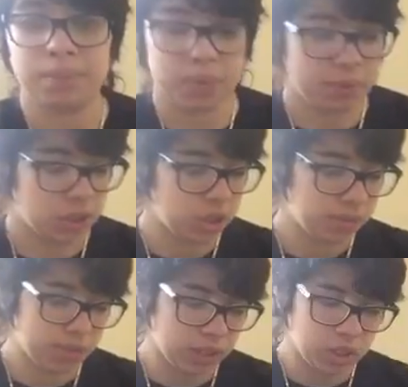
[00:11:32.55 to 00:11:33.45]
put my
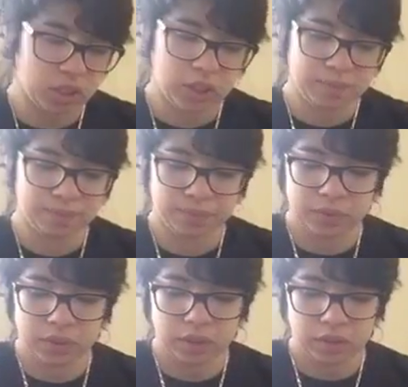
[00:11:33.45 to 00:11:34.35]
certificates in here.
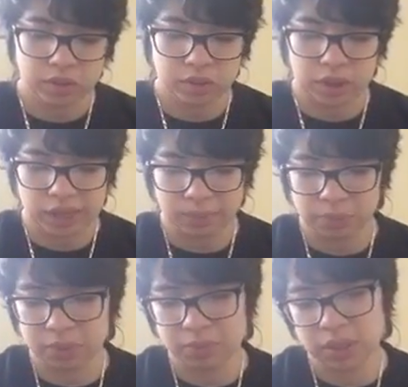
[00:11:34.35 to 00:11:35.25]
So I got pretty